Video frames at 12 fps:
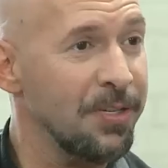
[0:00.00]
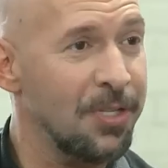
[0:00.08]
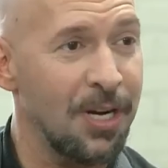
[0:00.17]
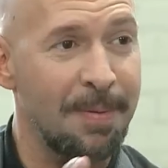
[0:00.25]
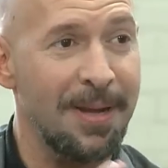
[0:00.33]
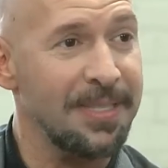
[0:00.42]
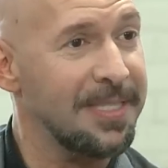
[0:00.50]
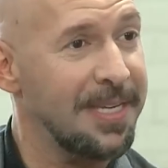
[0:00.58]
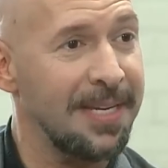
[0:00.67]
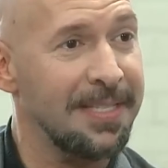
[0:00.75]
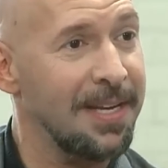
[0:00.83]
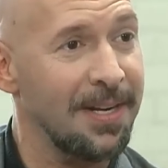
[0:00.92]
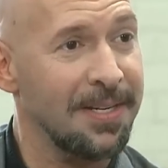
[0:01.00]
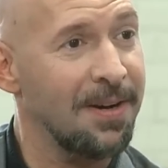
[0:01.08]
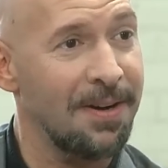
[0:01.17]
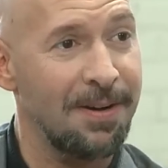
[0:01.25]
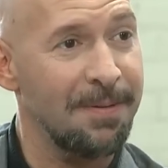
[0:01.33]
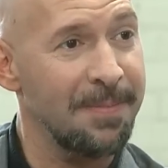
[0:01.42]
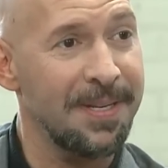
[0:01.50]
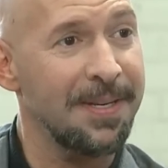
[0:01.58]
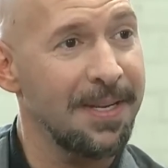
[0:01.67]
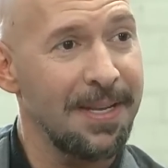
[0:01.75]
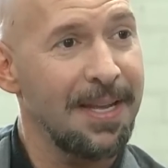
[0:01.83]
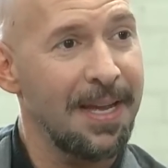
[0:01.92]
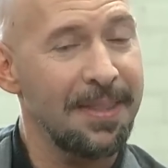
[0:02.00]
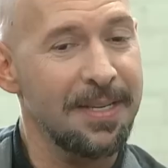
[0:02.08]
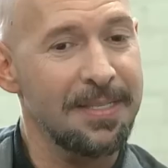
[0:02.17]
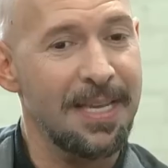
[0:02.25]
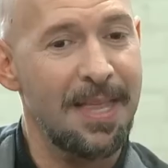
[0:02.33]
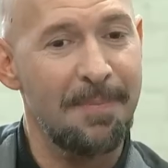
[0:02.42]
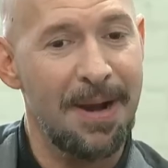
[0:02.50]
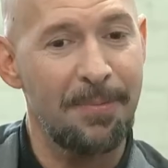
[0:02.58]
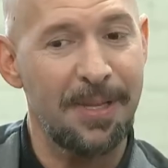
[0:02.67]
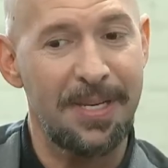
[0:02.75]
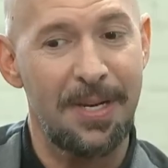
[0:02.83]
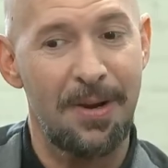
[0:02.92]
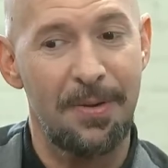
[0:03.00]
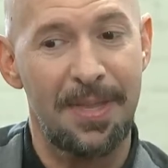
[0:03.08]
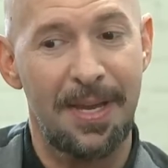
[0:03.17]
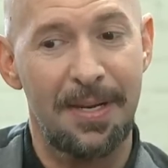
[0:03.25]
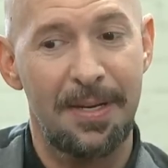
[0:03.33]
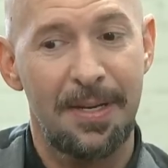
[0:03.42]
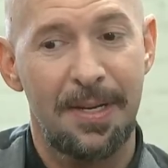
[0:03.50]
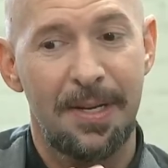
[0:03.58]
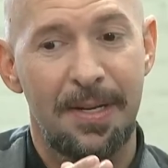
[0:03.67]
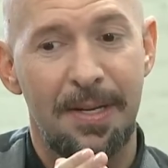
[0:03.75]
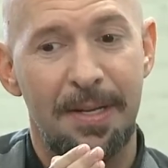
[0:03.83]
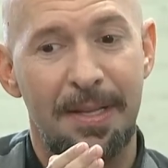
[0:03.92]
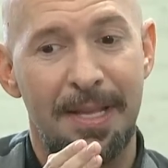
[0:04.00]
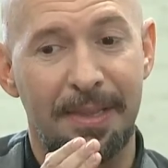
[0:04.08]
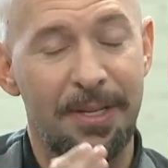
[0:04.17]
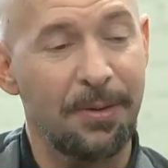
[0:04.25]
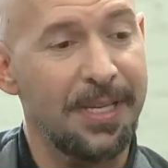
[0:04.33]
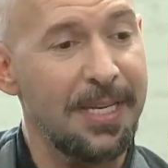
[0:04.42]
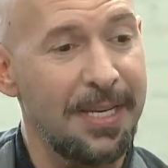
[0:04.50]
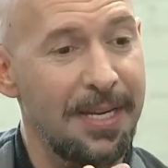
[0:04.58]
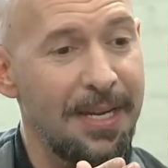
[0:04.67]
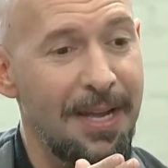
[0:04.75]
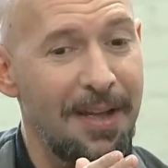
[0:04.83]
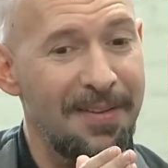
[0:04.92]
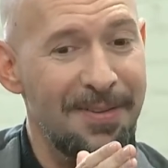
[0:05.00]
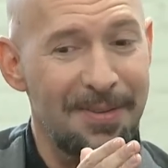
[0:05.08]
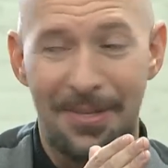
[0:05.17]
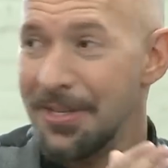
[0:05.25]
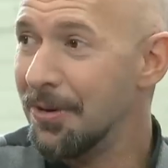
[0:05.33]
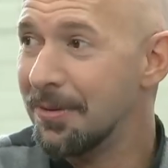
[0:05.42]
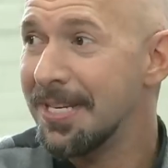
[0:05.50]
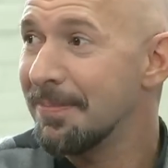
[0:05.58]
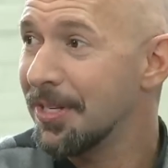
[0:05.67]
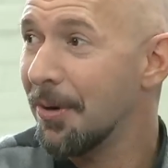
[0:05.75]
it. You yeah. talk about stickK.com and and things like that. But I really know that that literally, you know, Tim's